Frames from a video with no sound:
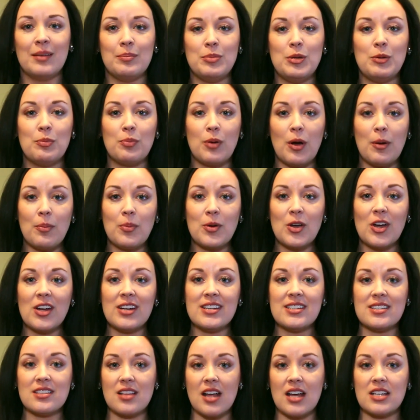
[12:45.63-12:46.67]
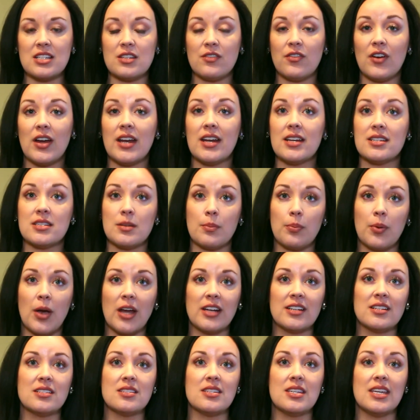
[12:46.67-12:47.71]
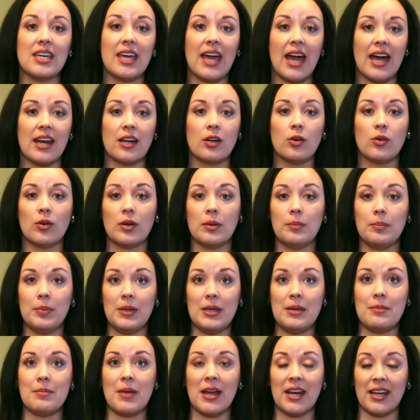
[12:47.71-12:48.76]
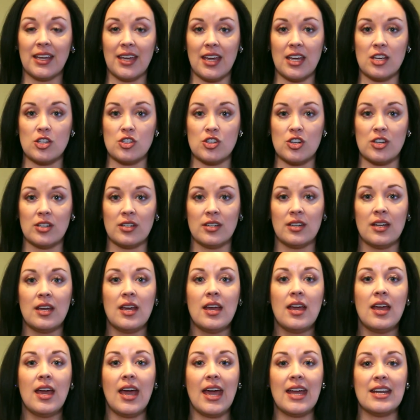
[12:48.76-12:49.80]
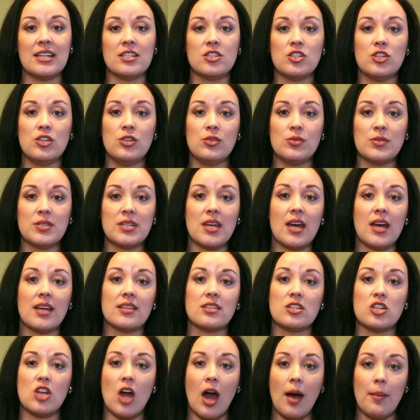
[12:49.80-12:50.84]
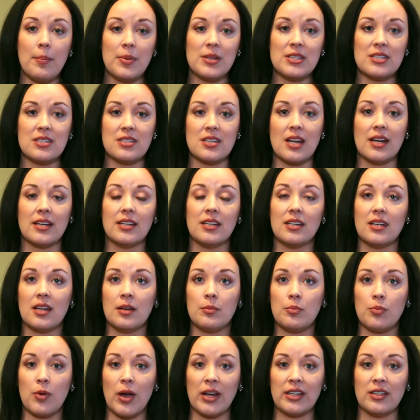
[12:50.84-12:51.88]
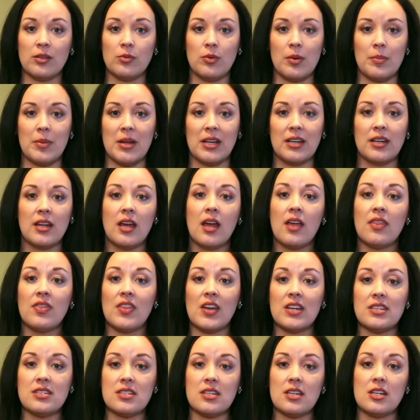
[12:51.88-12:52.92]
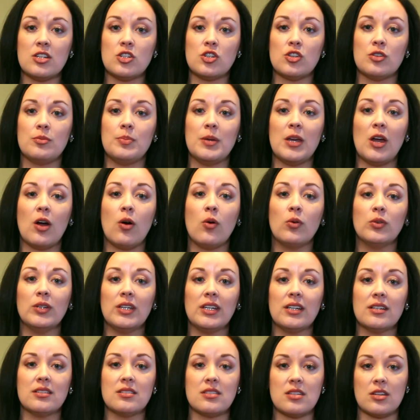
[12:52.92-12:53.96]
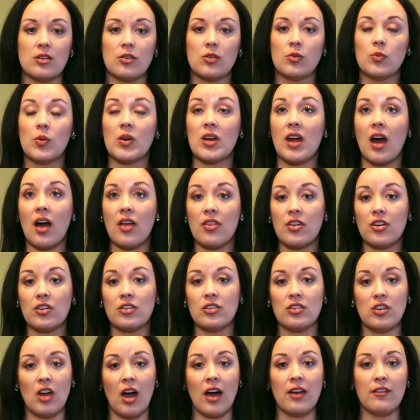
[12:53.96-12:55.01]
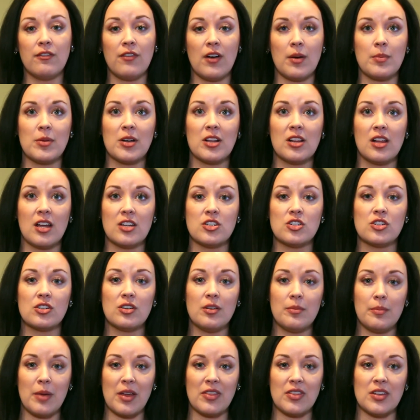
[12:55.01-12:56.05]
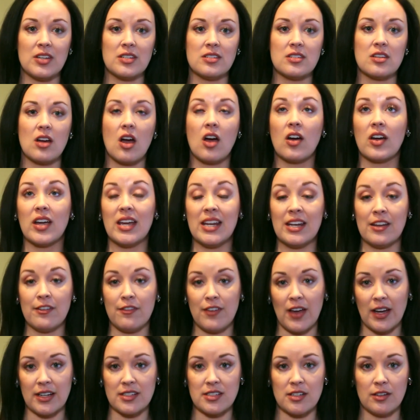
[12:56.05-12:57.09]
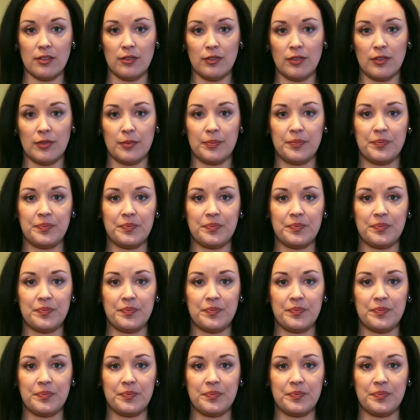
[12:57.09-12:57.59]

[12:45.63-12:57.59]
Bupropion is classified as a pregnancy category B medication, and its use has not been studied in pregnant women. Thus, it should be only considered when other non-pharmacological methods are ineffective.